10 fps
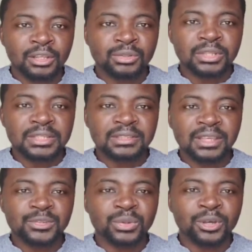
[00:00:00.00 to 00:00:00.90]
So these
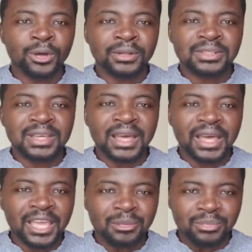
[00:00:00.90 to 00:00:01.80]
things we call
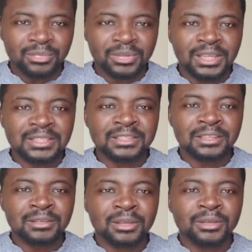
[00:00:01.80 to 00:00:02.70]
time, it's